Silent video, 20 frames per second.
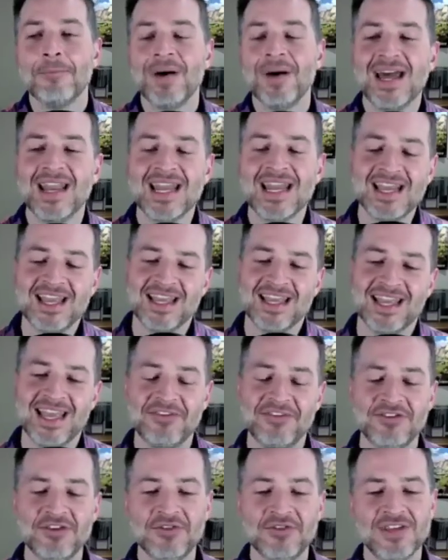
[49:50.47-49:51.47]
But
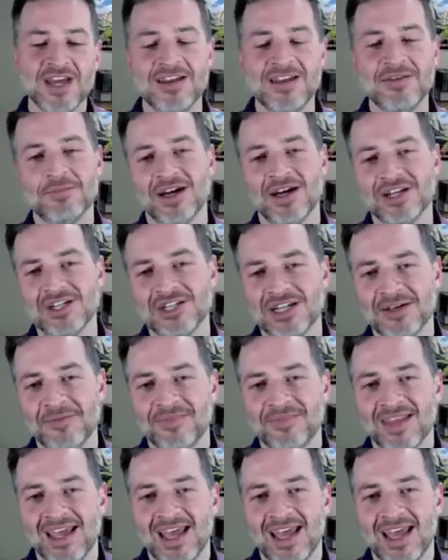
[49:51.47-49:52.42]
if you've done a budget